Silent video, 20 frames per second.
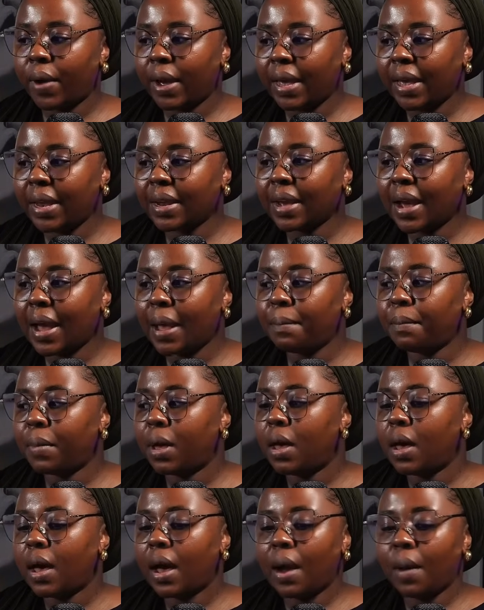income,
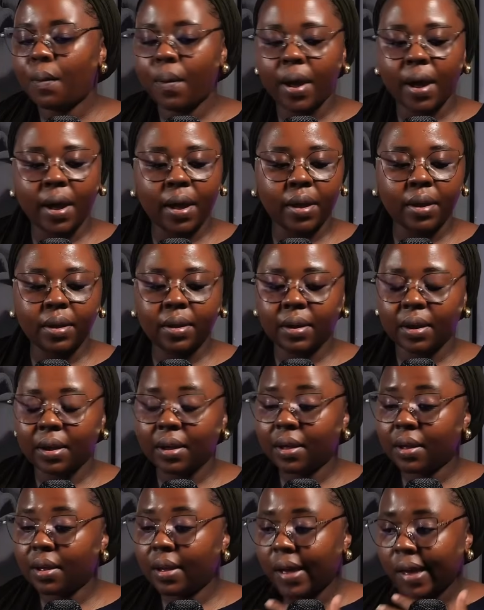our
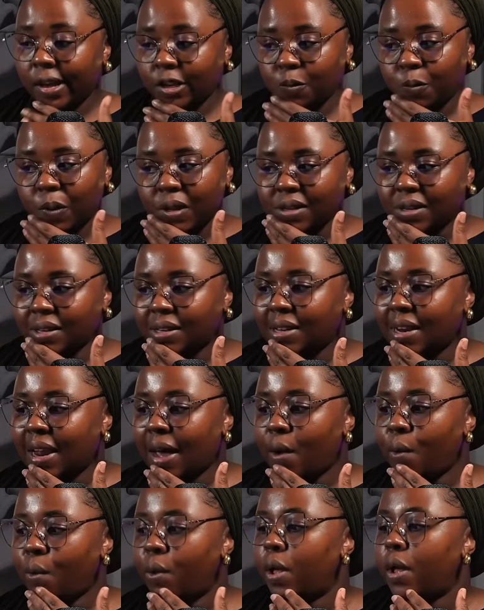expenses
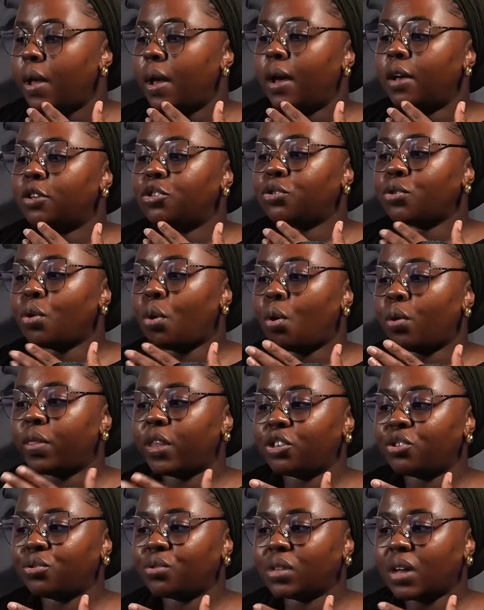now. So
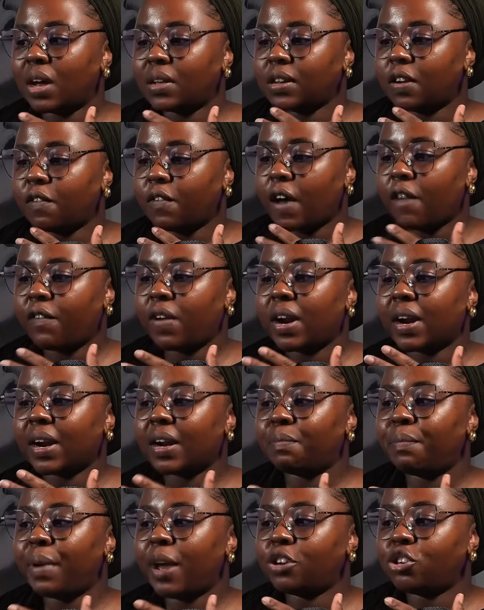there's
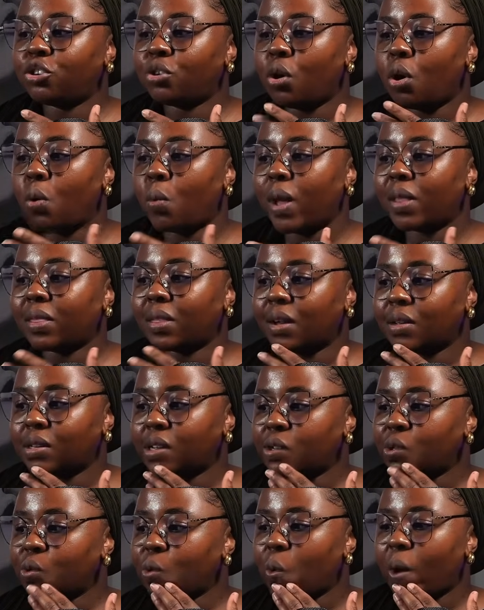2,500. Petrol
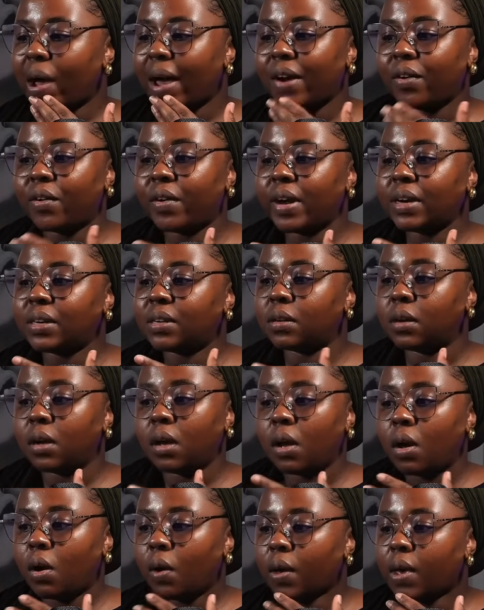1,200.
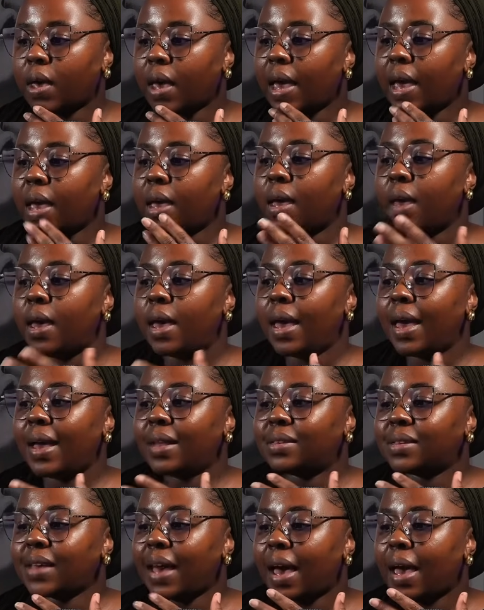Okay,
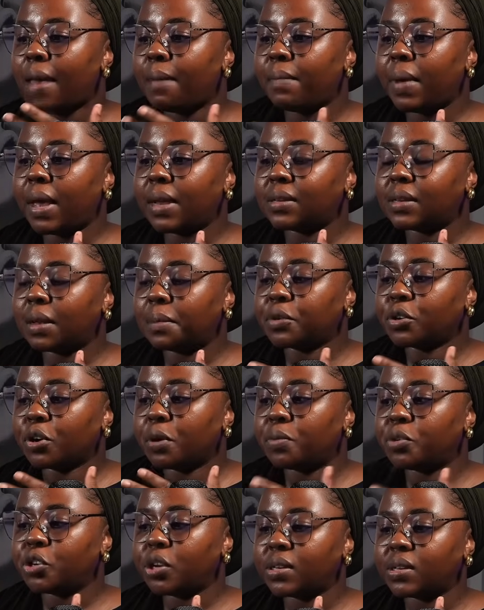airtime and
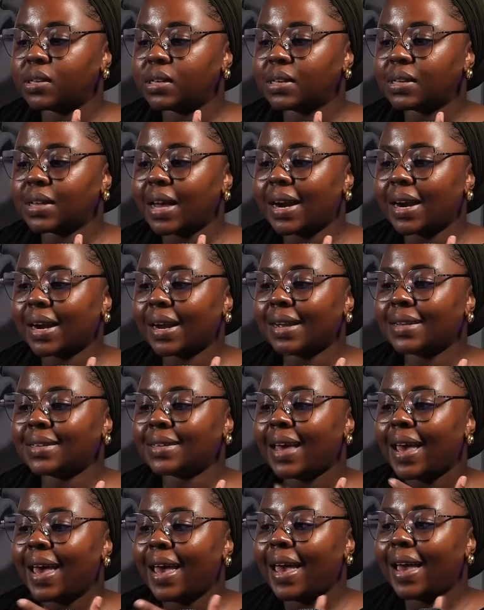subscription
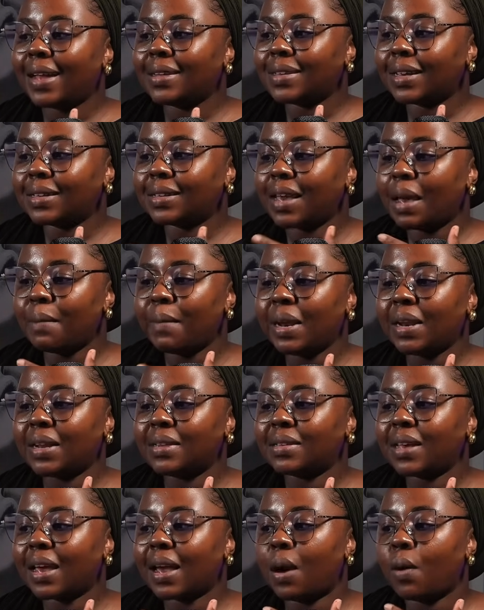600. Entertainment
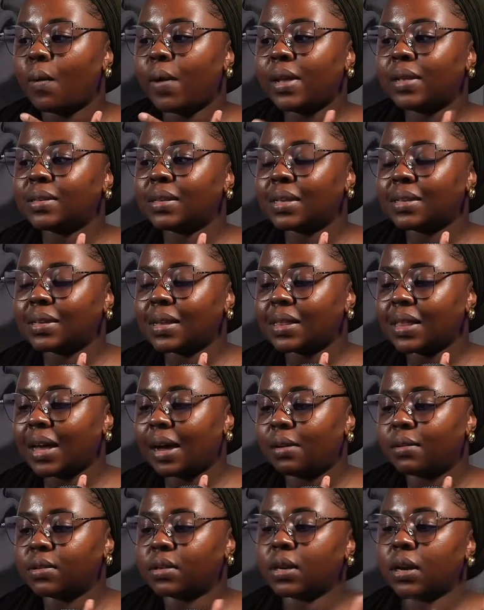and takeaways, it's
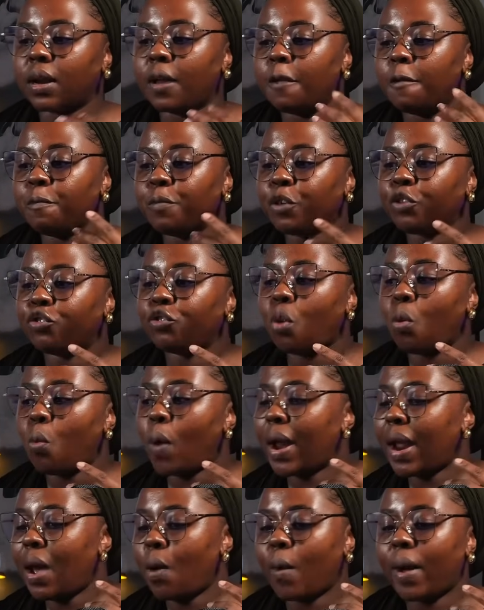1,000. So
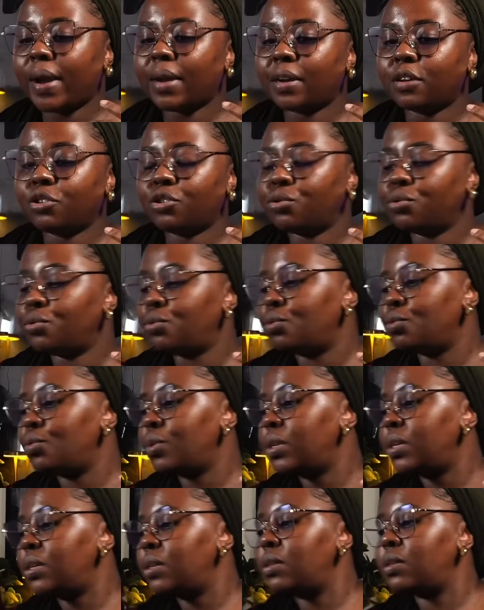what I want us to
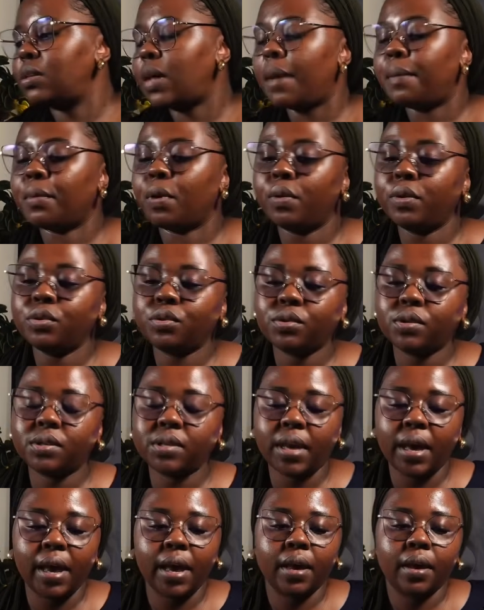do is I'm going to
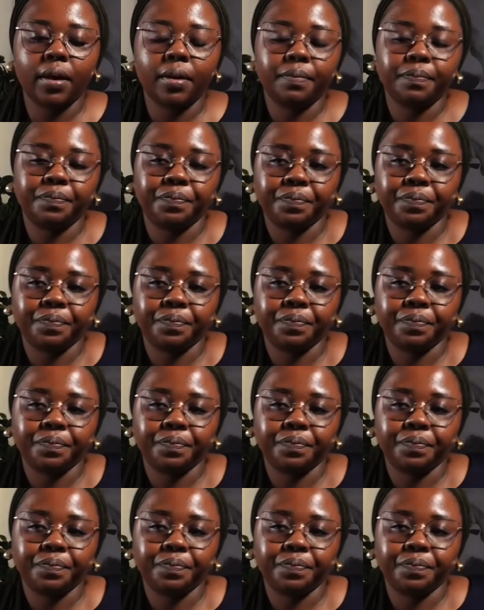take